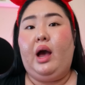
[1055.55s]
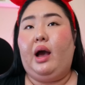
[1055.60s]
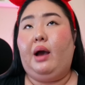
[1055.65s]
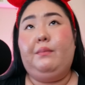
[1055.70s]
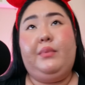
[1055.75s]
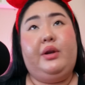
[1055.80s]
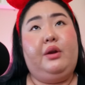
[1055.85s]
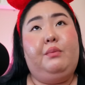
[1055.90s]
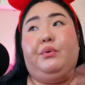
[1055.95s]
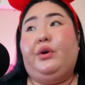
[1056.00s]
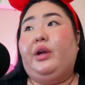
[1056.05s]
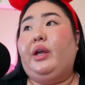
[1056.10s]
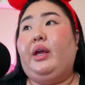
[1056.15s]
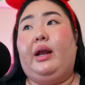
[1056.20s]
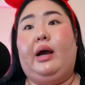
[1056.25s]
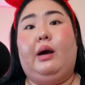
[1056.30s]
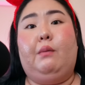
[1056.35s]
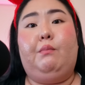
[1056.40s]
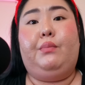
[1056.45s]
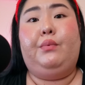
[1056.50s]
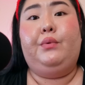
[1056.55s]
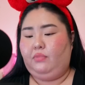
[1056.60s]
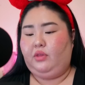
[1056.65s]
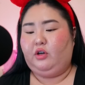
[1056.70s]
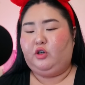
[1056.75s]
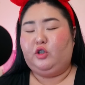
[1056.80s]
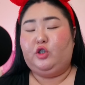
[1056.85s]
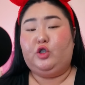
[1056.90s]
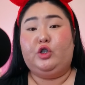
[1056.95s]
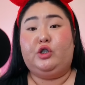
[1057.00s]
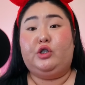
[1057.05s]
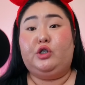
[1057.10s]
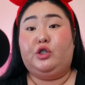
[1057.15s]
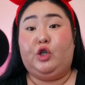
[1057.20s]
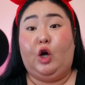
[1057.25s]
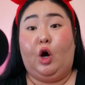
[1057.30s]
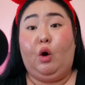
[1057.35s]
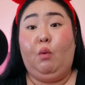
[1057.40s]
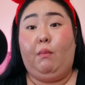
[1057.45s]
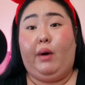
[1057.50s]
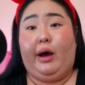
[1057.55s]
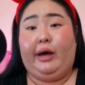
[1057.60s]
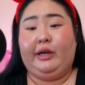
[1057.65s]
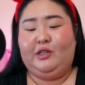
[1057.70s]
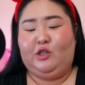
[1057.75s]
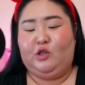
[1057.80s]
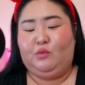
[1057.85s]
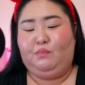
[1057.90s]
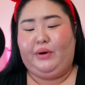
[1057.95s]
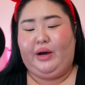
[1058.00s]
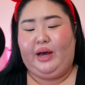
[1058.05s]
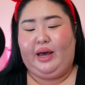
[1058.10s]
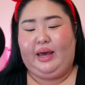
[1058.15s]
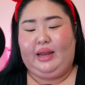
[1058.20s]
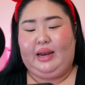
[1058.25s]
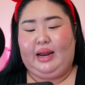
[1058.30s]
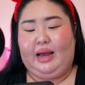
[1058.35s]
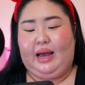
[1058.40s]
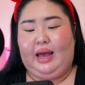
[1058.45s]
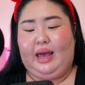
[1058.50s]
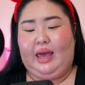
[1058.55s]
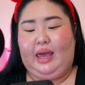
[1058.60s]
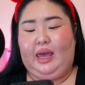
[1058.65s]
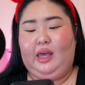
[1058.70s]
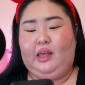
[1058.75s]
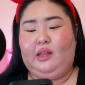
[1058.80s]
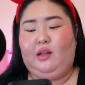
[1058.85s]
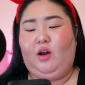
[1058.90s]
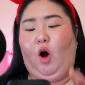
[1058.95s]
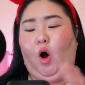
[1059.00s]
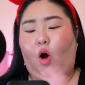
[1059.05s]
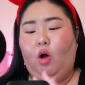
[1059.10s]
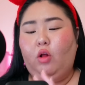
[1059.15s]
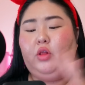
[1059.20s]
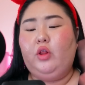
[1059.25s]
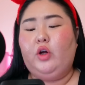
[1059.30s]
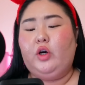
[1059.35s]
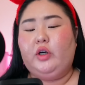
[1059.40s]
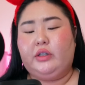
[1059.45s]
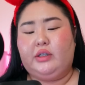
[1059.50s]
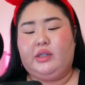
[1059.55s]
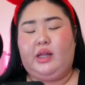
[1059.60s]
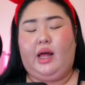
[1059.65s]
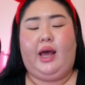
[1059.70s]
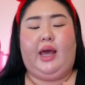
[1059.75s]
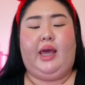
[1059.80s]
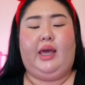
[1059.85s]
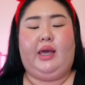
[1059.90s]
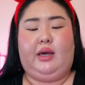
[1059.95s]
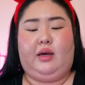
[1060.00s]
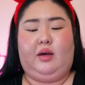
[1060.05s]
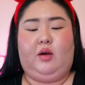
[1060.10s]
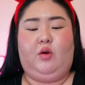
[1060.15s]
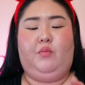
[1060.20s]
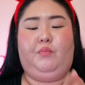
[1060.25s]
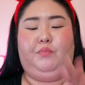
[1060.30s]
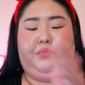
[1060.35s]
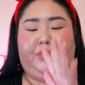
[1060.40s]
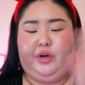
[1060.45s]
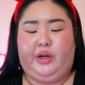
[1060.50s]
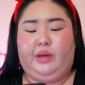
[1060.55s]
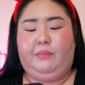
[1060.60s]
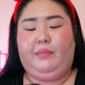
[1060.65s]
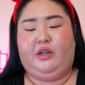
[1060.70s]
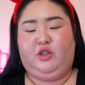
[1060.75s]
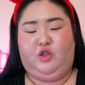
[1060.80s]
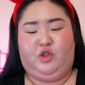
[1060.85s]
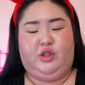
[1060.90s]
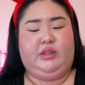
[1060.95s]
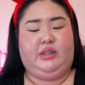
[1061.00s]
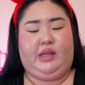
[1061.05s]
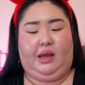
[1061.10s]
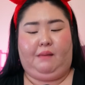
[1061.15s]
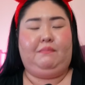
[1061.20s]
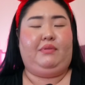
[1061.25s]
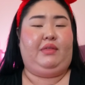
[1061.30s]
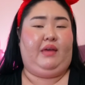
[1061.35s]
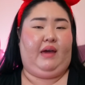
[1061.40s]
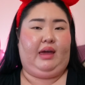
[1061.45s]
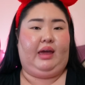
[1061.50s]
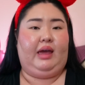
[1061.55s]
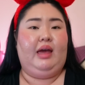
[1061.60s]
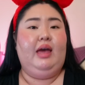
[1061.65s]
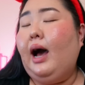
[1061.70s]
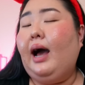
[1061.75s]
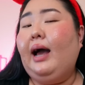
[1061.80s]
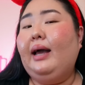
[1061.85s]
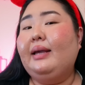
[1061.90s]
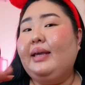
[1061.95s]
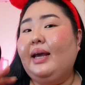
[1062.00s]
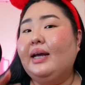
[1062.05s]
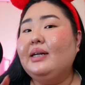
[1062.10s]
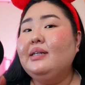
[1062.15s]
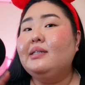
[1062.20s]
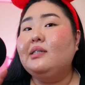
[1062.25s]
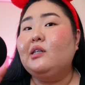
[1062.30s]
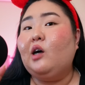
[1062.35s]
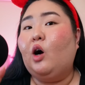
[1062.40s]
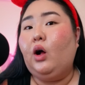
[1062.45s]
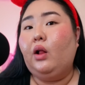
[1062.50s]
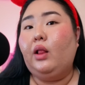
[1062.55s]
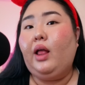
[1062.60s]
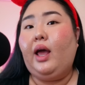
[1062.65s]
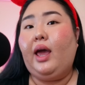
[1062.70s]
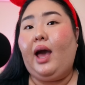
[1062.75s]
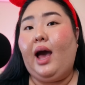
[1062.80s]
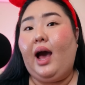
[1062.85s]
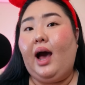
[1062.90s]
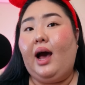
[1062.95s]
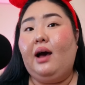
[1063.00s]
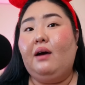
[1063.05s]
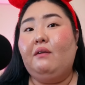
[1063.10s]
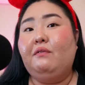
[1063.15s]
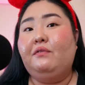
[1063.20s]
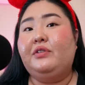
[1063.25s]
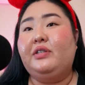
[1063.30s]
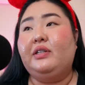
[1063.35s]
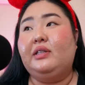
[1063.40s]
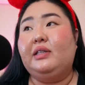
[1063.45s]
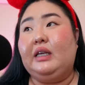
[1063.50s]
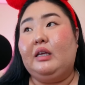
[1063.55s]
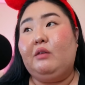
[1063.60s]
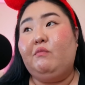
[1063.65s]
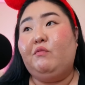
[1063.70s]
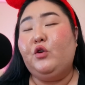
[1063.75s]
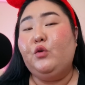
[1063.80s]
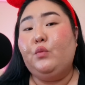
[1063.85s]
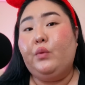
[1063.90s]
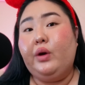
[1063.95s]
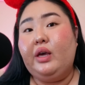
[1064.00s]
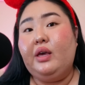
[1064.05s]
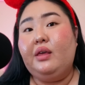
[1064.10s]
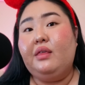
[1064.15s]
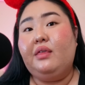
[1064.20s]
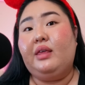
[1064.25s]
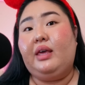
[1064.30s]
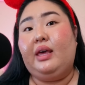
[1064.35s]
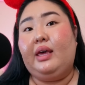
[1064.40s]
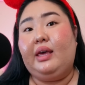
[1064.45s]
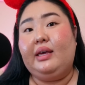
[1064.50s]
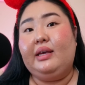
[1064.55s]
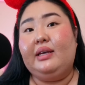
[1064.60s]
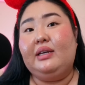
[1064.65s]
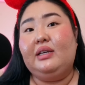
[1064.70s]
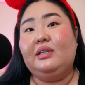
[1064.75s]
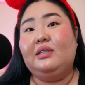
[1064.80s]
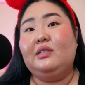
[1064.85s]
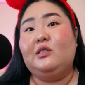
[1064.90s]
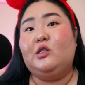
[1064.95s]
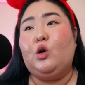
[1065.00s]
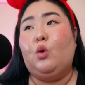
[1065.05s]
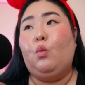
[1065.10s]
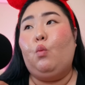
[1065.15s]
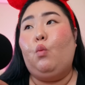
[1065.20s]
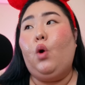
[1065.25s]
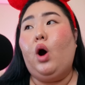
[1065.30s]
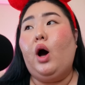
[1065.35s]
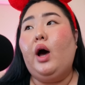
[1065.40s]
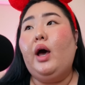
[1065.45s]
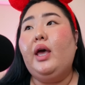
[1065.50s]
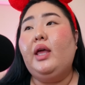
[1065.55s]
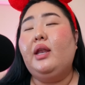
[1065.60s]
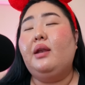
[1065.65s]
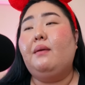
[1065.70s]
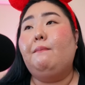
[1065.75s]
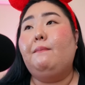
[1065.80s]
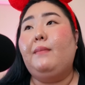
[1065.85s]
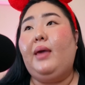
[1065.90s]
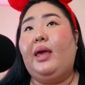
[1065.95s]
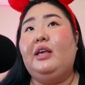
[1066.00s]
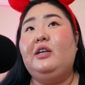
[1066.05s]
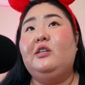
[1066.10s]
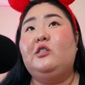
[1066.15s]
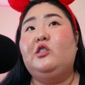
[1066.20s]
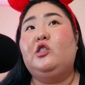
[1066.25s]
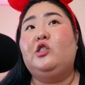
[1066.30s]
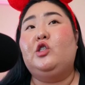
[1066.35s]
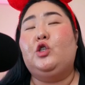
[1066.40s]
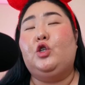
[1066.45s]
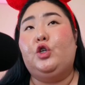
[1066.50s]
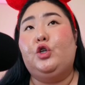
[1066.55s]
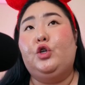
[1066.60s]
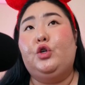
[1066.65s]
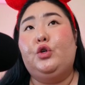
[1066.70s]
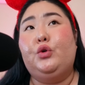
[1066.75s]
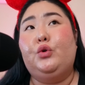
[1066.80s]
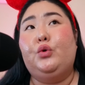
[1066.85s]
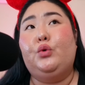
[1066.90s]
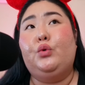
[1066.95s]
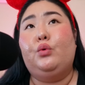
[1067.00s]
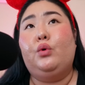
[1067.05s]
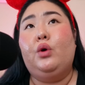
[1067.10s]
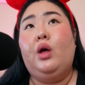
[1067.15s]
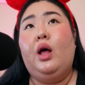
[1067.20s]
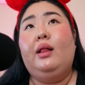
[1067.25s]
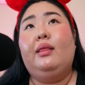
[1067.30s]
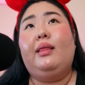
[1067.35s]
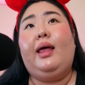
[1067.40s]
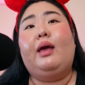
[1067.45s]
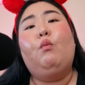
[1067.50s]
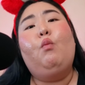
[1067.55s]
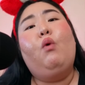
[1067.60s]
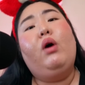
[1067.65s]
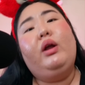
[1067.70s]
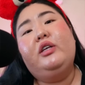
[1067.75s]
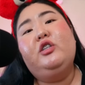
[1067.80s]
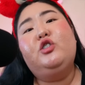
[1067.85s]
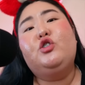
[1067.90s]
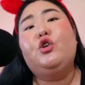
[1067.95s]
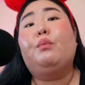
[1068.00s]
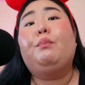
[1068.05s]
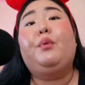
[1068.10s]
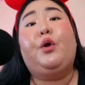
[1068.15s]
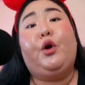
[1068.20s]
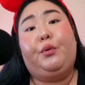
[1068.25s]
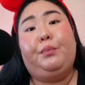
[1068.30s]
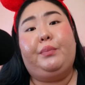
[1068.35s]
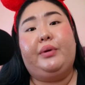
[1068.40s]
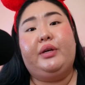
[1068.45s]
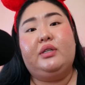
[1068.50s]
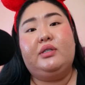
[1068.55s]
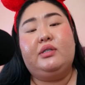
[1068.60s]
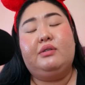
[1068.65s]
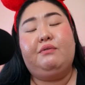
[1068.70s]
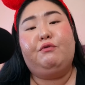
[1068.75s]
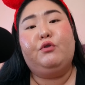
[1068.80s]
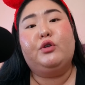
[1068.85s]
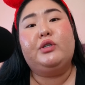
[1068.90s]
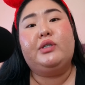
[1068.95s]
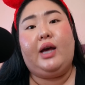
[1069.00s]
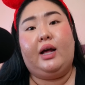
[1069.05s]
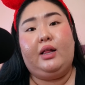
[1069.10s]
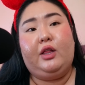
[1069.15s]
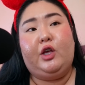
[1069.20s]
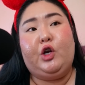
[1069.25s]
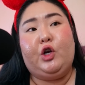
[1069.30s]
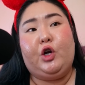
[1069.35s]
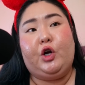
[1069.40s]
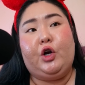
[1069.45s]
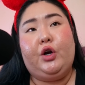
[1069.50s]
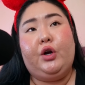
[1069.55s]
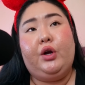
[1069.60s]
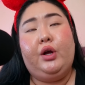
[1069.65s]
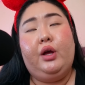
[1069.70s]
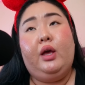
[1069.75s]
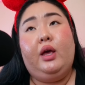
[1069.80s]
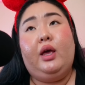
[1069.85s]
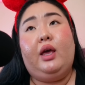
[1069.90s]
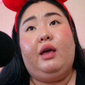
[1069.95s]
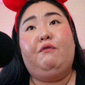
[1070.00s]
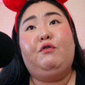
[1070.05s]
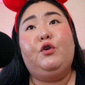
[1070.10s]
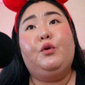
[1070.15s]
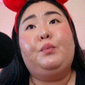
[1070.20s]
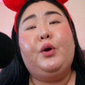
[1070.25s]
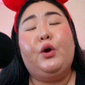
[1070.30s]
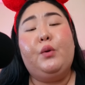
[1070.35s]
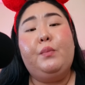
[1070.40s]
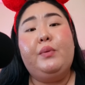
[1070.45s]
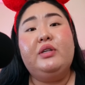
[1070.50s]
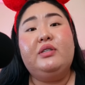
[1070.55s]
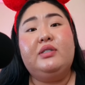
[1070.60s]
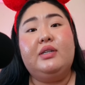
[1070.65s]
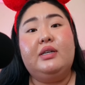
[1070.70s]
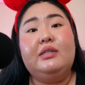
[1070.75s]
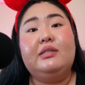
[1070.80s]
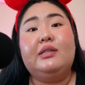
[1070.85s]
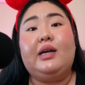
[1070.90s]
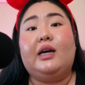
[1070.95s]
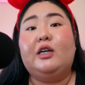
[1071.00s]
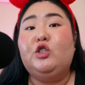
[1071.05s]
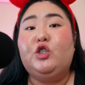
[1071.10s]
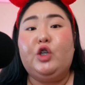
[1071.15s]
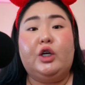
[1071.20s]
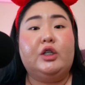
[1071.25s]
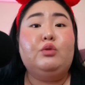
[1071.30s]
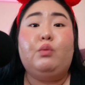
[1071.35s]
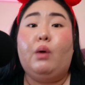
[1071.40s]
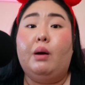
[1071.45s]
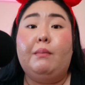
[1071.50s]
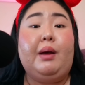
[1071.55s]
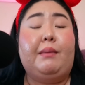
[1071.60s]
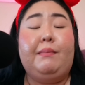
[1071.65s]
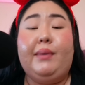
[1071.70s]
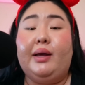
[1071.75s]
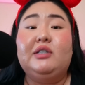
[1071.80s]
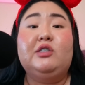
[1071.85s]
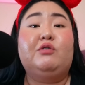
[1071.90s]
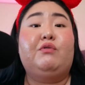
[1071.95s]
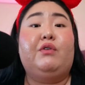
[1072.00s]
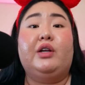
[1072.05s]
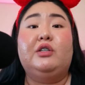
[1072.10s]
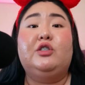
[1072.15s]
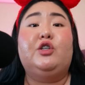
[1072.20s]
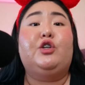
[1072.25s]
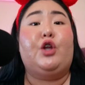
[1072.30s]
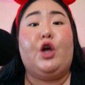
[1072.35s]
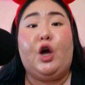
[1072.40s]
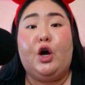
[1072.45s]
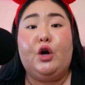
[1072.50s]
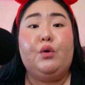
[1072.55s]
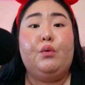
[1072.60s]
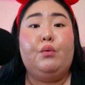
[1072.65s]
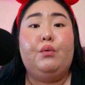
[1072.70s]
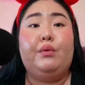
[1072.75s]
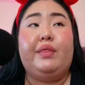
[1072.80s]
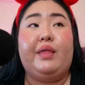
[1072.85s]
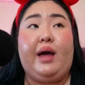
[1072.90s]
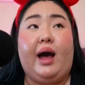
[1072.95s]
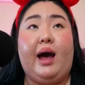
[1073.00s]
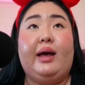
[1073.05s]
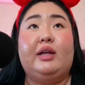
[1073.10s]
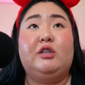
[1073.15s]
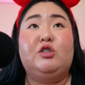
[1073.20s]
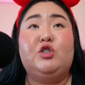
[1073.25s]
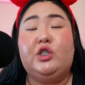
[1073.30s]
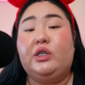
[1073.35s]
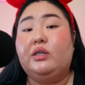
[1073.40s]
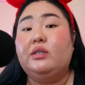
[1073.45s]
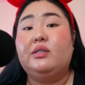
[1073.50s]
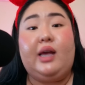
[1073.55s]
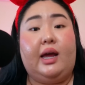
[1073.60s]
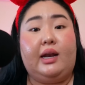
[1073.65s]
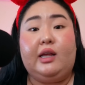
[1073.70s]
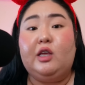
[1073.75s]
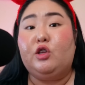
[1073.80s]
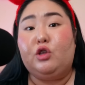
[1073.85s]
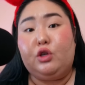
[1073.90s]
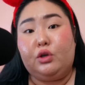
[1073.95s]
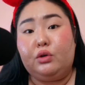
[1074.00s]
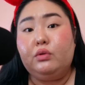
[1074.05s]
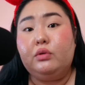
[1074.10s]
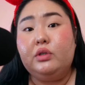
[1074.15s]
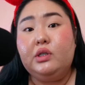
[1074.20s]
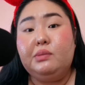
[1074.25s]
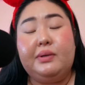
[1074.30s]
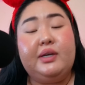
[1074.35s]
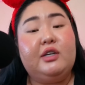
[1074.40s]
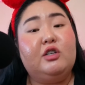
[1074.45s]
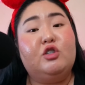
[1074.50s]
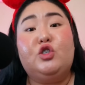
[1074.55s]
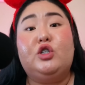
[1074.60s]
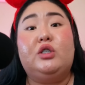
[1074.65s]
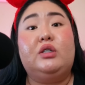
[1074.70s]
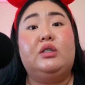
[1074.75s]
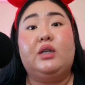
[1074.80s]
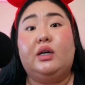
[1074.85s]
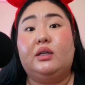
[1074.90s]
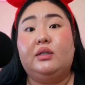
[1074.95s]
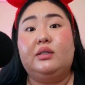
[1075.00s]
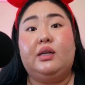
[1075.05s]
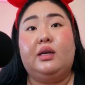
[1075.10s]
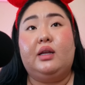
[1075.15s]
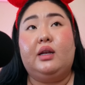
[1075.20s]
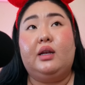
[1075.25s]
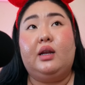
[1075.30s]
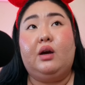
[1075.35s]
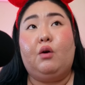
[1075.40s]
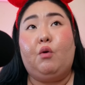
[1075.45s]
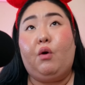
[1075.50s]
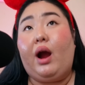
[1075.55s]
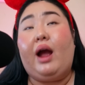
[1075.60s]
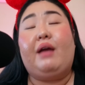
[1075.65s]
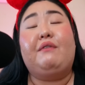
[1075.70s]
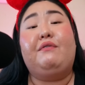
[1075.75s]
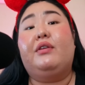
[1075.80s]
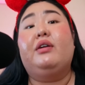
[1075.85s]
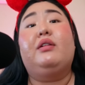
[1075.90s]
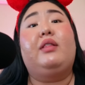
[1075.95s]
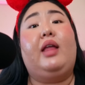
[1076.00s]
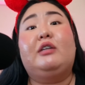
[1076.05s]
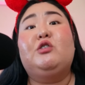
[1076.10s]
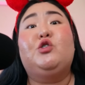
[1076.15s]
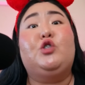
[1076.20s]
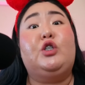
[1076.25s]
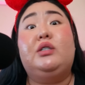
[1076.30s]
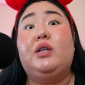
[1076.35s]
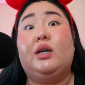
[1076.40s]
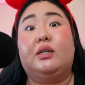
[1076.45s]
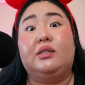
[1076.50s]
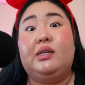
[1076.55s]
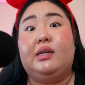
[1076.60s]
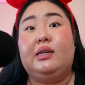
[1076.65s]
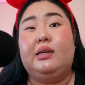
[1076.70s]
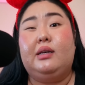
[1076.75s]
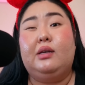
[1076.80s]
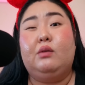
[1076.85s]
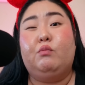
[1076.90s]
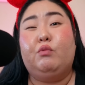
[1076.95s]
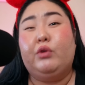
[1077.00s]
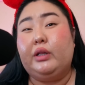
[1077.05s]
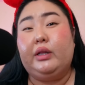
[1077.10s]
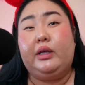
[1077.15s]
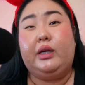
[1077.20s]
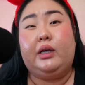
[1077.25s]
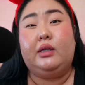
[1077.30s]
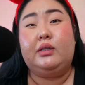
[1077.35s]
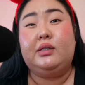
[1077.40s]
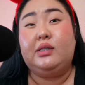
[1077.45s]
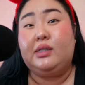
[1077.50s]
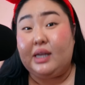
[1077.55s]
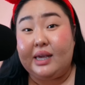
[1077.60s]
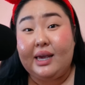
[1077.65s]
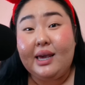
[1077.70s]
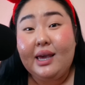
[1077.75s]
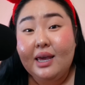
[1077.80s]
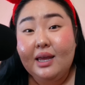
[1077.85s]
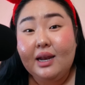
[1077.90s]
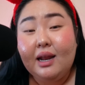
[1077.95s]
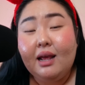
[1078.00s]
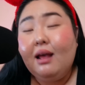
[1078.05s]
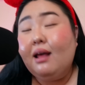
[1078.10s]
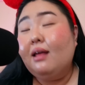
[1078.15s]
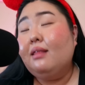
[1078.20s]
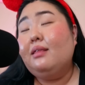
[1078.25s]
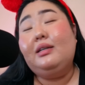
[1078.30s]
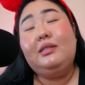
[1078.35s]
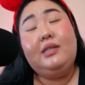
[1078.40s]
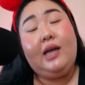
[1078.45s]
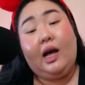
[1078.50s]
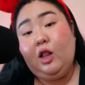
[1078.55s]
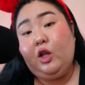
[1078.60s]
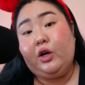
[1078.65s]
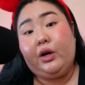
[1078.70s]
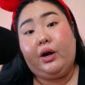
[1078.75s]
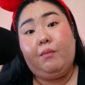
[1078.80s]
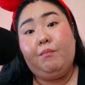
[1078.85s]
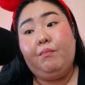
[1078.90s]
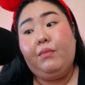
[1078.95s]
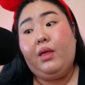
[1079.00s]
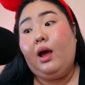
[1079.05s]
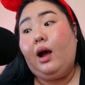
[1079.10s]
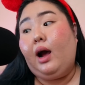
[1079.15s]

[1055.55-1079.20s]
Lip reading: I'm going to bring it up. There's just so much, but it all looks like pretty much the same thing. I guess all I have to leave you with is what makes you, like, what is your purpose for telling her? If your purpose is, I just want my best friend to know that she is getting used because she doesn't, or I feel like she doesn't really see it, then tell her.